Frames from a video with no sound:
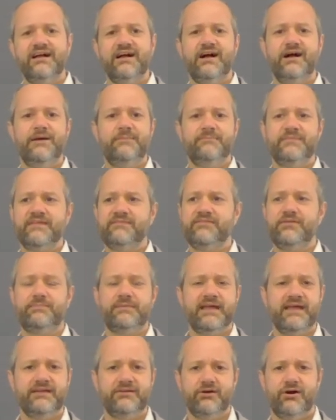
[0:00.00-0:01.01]
if you
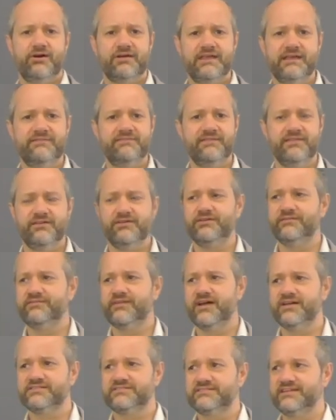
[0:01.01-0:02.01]
played hockey for the
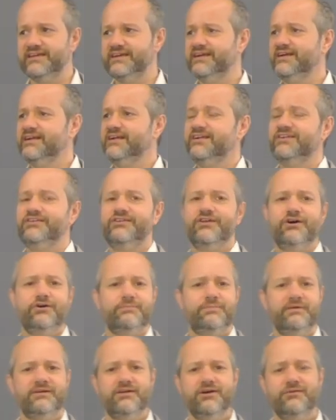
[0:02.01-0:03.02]
university.
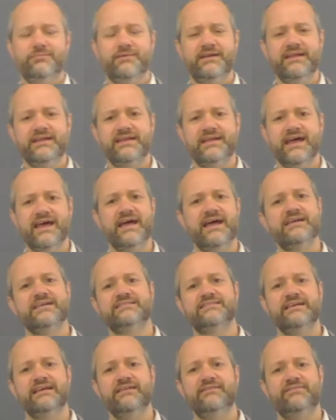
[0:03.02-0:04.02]
Nobody
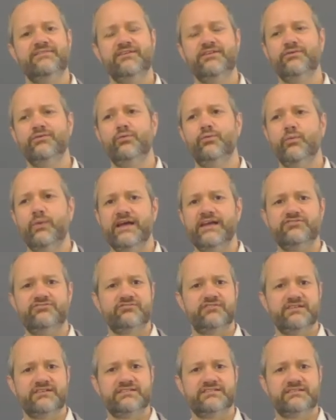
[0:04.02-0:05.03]
cares if you
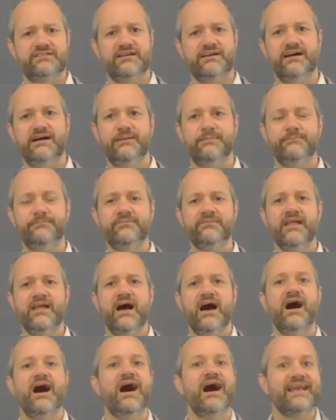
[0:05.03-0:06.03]
waitressed,
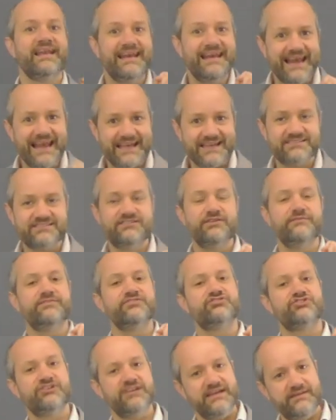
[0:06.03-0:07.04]
unless you've
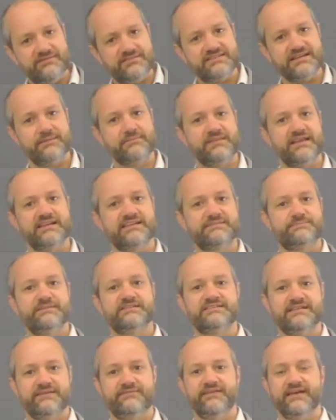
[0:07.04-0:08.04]
achieved something
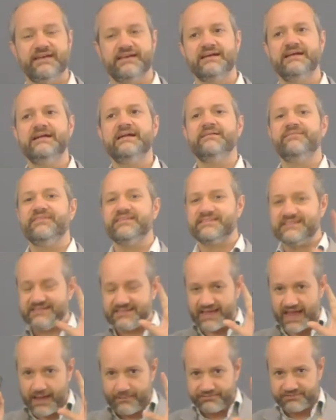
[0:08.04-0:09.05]
specific. And this
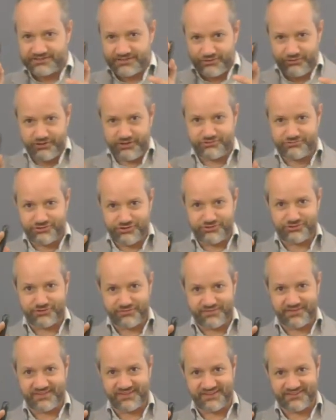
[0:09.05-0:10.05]
is absolutely crucial
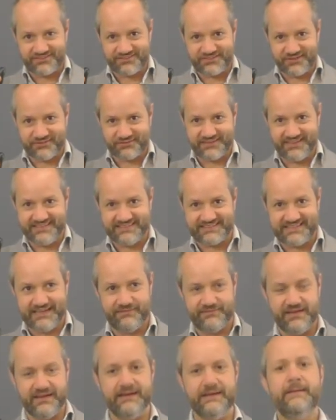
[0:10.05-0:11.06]
for the consulting
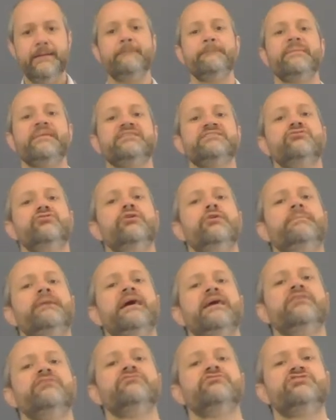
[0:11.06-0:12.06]
CV. It's all
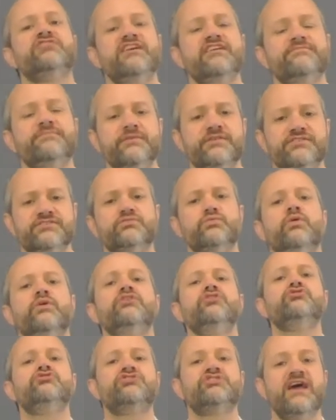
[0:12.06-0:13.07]
about your achievements,
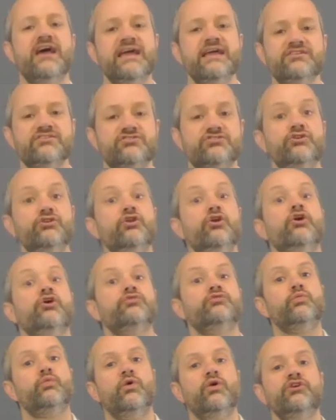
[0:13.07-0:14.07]
what you changed,
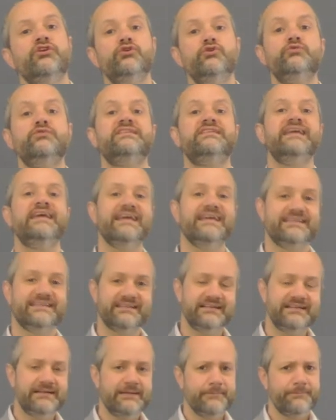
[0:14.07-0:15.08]
not what you did.